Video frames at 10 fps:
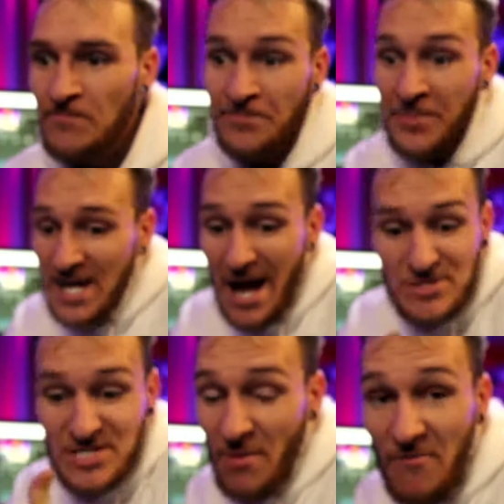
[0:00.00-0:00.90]
Now
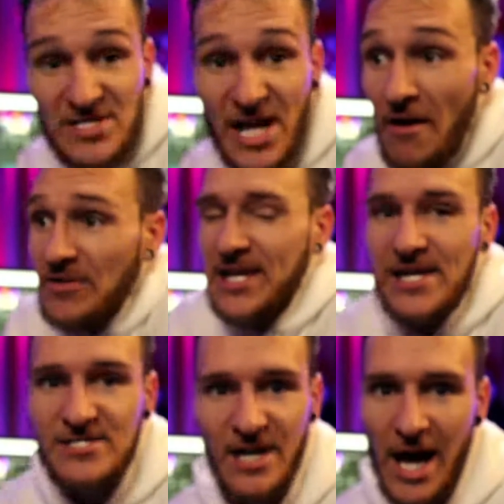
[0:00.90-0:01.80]
some of us have kids
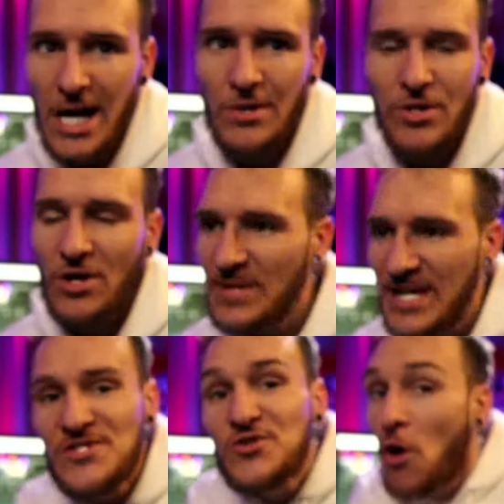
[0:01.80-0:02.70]
now. You know what I mean?
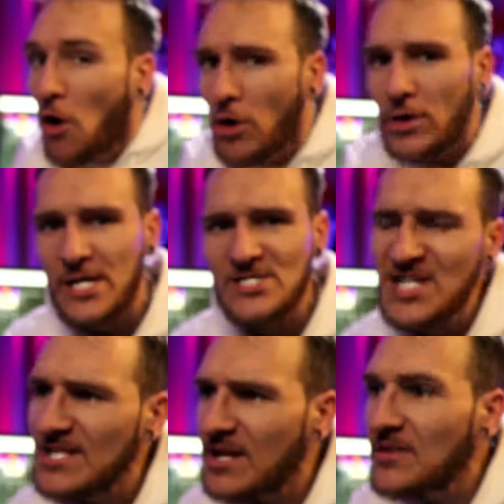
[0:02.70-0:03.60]
It's hard. It's
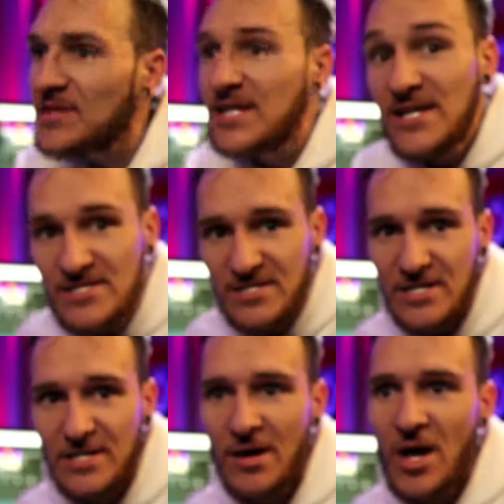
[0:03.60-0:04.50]
not nothing easy.
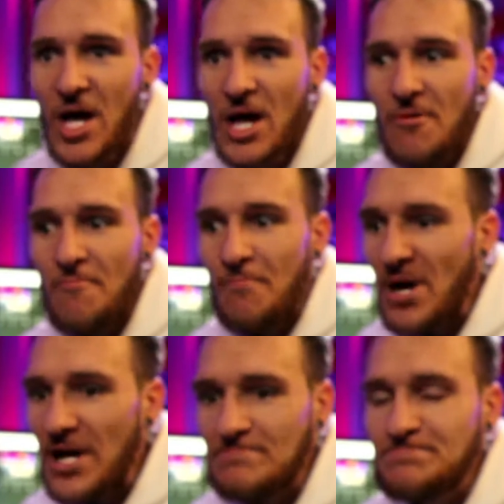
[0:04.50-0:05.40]

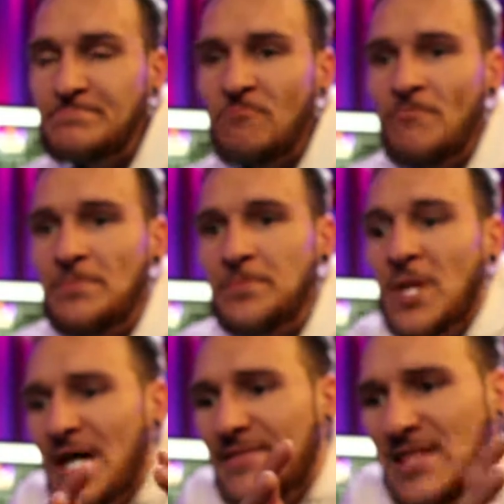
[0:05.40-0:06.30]
But
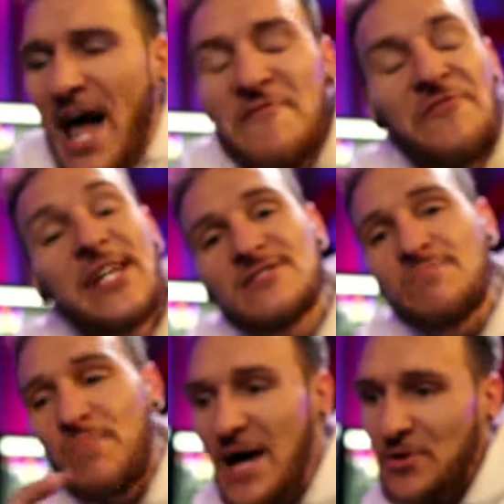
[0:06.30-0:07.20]
life gets
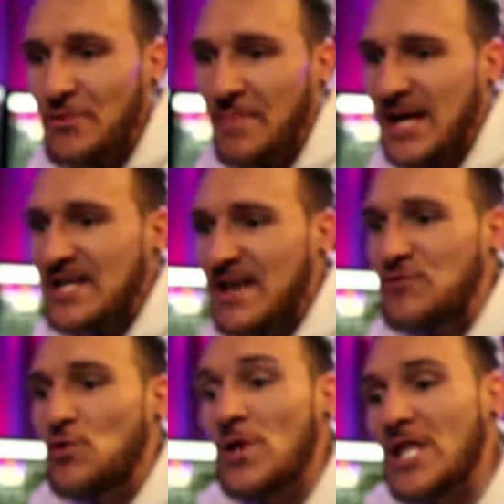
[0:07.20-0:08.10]
better, man, if
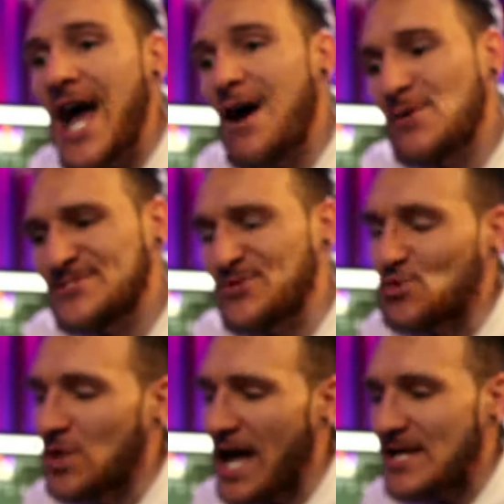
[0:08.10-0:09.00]
you allow it to.
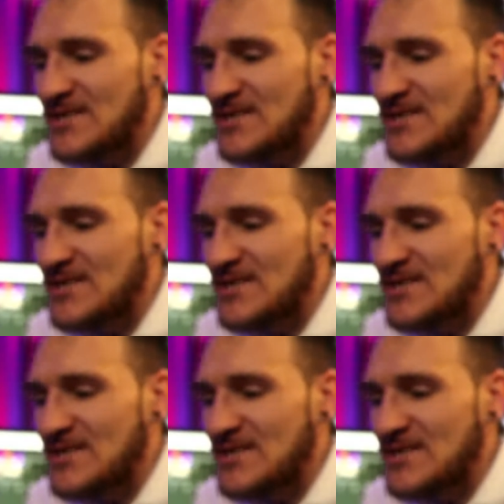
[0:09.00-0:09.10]
Like,